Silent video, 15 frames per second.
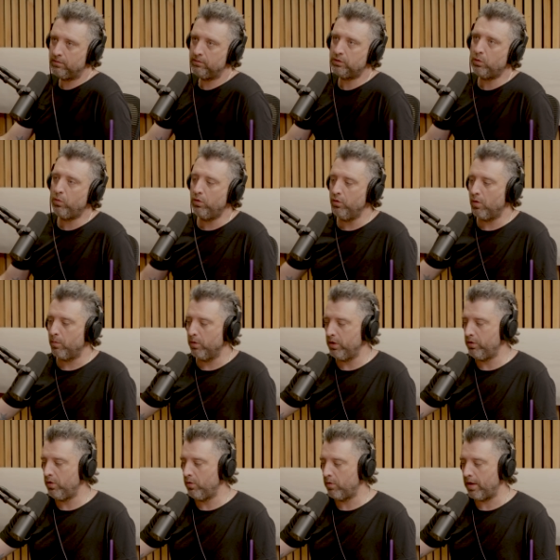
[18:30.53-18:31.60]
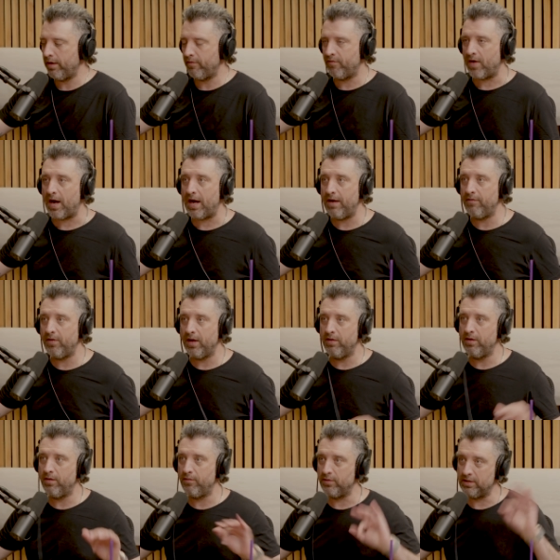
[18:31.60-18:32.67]
So we'll normally do like 5, and
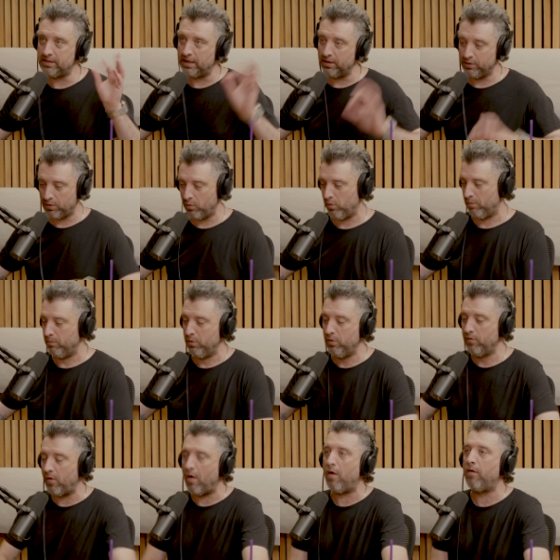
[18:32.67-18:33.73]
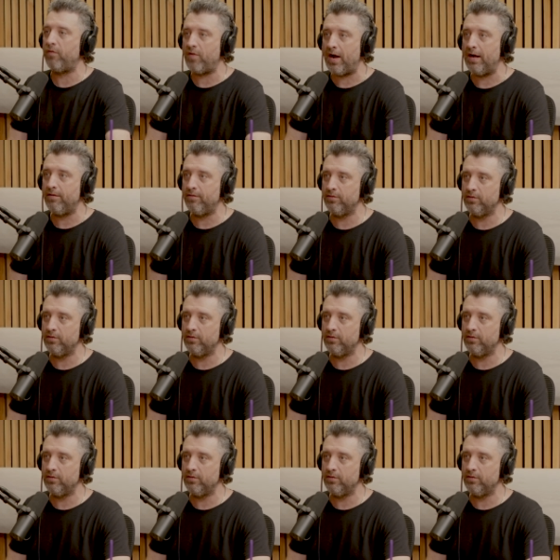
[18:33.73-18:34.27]
then for the second show, we'll move all 5.